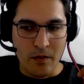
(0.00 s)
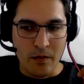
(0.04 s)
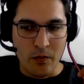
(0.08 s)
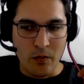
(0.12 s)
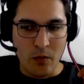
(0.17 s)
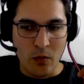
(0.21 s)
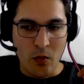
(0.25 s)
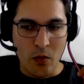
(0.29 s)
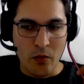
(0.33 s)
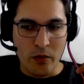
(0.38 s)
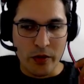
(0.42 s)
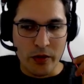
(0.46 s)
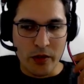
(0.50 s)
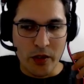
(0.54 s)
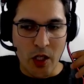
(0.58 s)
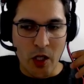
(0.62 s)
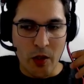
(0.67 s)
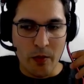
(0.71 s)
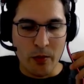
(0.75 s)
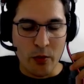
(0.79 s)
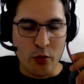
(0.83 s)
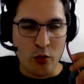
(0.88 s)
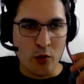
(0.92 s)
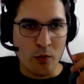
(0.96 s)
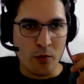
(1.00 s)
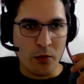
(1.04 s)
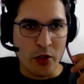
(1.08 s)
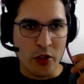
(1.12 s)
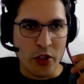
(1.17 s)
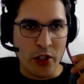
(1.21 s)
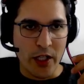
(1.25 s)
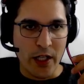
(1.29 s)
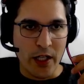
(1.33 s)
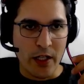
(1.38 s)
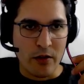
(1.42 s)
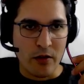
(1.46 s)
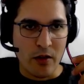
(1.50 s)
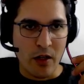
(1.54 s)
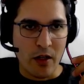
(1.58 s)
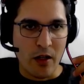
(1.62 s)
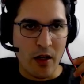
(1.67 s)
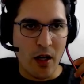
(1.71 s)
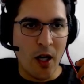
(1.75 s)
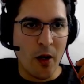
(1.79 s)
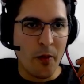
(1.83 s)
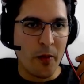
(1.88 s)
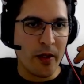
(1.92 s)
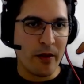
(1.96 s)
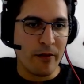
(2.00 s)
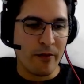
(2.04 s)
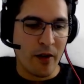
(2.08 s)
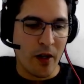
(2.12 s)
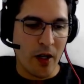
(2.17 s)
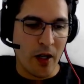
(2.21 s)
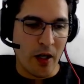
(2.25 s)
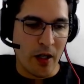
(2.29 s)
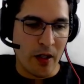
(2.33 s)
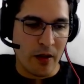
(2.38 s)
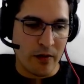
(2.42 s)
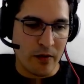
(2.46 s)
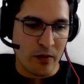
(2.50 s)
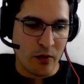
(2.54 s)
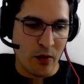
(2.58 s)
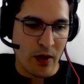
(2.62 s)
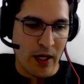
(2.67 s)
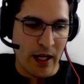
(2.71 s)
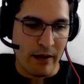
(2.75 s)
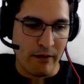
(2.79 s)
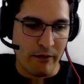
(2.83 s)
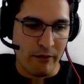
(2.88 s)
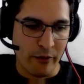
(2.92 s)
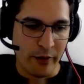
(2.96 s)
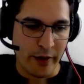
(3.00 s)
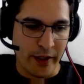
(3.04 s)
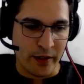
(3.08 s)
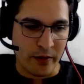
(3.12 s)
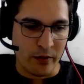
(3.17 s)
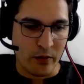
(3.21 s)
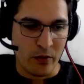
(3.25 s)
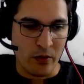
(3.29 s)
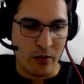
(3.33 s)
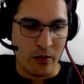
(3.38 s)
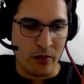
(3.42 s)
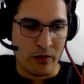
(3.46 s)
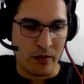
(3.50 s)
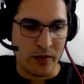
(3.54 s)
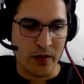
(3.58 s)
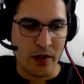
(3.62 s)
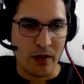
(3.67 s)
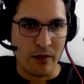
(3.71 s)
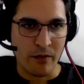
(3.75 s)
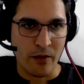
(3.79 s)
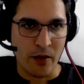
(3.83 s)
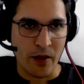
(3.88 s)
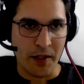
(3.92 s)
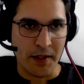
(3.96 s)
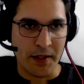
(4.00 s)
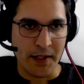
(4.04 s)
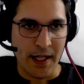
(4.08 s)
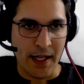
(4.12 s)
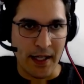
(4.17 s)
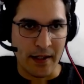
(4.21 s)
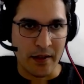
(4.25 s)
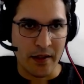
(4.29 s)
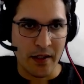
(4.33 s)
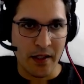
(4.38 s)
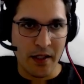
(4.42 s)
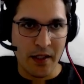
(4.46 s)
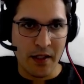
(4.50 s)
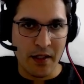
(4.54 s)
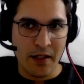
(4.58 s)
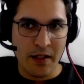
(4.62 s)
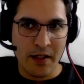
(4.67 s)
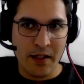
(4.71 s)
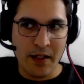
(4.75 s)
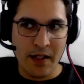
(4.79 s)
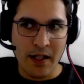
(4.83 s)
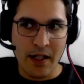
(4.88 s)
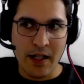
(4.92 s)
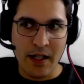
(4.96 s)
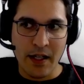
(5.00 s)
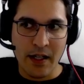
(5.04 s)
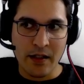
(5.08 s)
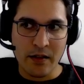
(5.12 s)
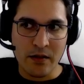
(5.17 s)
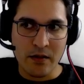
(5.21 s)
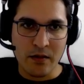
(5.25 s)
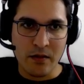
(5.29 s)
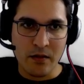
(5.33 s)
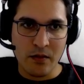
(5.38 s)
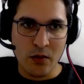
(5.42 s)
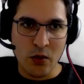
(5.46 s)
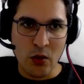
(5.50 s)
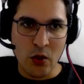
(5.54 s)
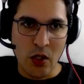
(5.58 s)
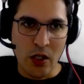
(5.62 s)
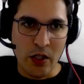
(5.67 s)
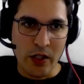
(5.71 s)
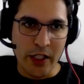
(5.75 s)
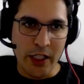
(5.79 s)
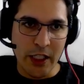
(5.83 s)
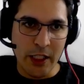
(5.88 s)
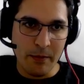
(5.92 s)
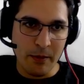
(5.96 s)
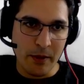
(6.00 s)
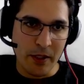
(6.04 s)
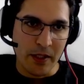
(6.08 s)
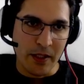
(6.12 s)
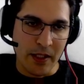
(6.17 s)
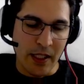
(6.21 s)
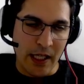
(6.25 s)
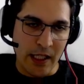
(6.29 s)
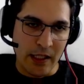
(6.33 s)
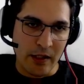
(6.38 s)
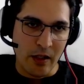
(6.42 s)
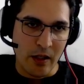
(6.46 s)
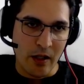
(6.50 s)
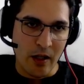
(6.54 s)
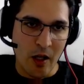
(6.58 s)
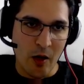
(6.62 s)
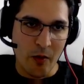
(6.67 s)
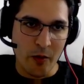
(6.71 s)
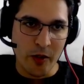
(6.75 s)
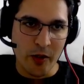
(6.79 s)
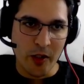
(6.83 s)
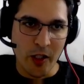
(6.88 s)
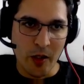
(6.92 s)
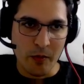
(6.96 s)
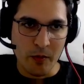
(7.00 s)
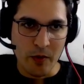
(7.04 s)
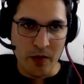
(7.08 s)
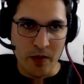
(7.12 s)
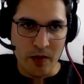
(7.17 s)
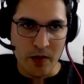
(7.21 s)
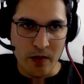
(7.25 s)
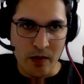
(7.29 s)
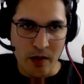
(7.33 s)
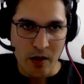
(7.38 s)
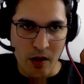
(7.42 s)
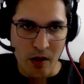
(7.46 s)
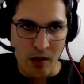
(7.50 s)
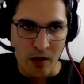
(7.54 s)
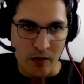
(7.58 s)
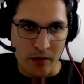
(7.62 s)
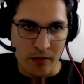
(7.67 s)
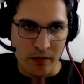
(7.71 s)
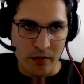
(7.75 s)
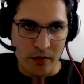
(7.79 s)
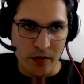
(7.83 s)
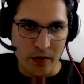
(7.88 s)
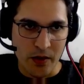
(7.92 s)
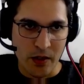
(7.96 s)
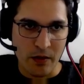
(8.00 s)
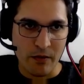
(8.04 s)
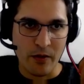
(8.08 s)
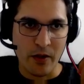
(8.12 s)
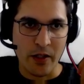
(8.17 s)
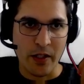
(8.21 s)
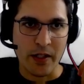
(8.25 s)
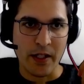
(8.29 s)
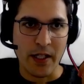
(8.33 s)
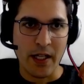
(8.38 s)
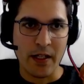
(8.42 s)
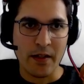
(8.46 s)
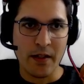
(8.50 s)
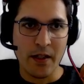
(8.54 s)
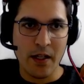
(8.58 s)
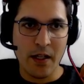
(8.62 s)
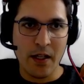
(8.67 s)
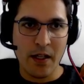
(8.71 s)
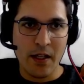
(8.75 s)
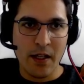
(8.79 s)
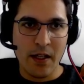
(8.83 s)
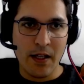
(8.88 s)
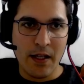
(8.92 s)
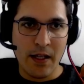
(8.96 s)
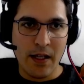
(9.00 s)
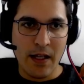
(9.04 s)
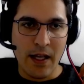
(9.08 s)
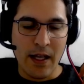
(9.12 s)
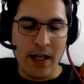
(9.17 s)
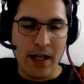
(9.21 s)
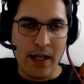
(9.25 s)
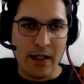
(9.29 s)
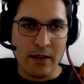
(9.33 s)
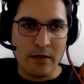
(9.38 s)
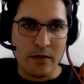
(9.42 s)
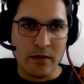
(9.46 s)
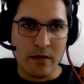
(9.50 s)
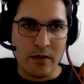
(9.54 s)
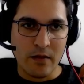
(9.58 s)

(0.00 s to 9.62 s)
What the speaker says: over time it should be changed, like how many files you have read or stuff like that. And you are keeping that, like how many times this is called or stuff like that. And